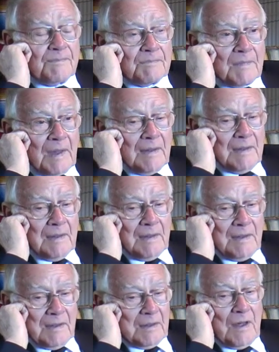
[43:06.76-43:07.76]

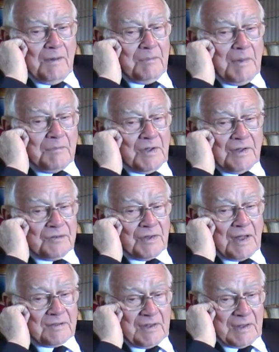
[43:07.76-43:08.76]
I can't remember the
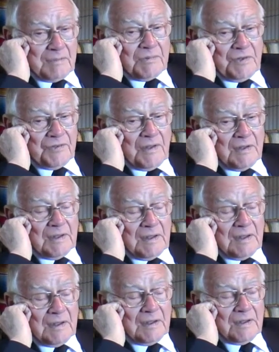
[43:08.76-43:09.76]
exact date, but it's certainly
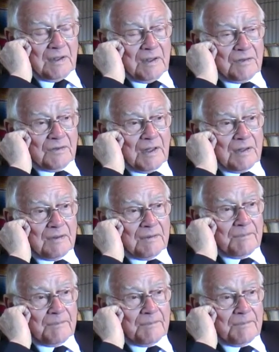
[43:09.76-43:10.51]
in the internet.